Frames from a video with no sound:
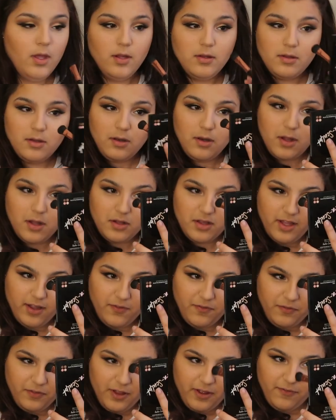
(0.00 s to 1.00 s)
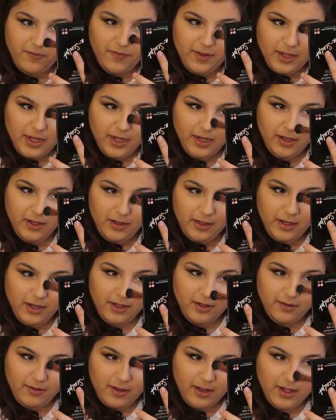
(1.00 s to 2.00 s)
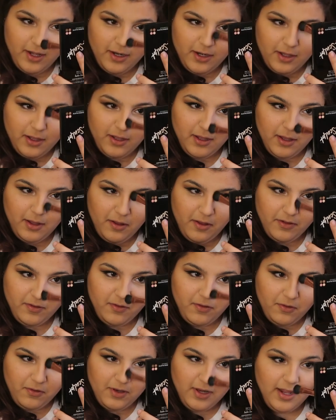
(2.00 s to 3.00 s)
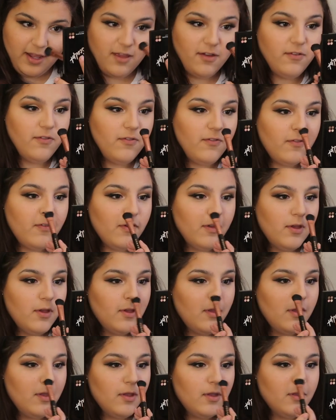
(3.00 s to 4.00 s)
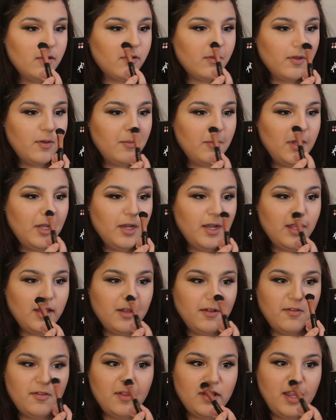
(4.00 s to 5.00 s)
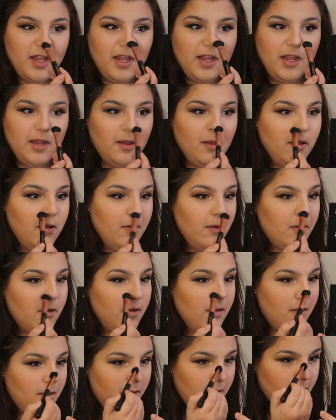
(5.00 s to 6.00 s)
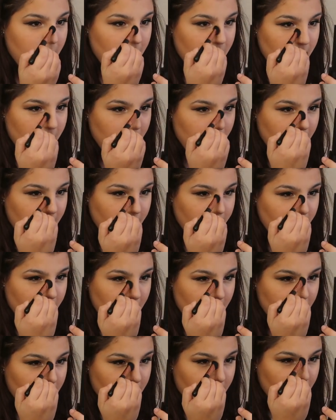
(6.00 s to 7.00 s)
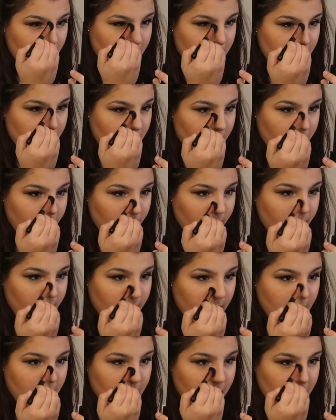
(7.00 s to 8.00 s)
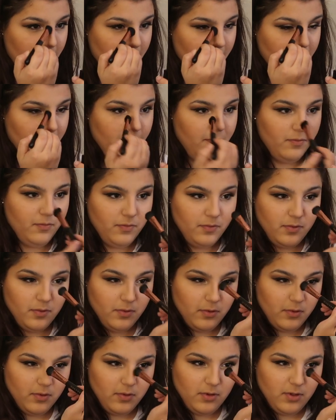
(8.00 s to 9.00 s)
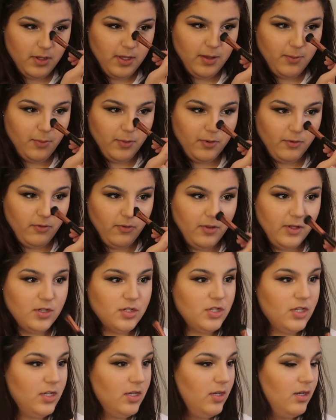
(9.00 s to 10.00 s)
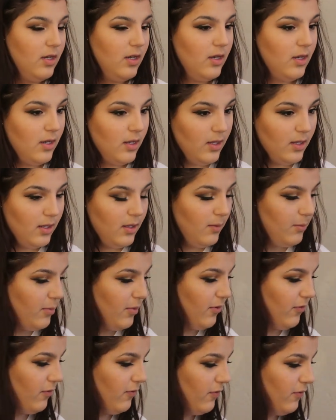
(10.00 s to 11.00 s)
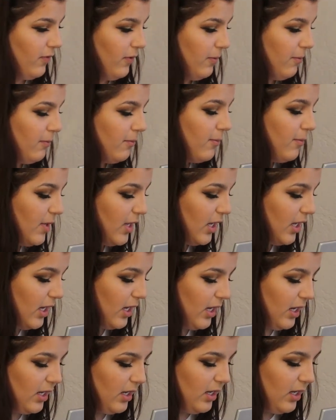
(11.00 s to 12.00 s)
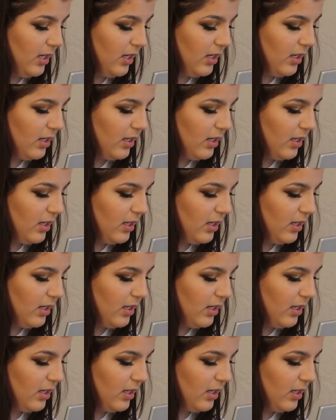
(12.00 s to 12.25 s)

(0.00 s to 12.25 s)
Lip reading: It's not that fluffy, like it's kinda stiff. So I mean, I can see if you're using this for like, to get precision, but for me,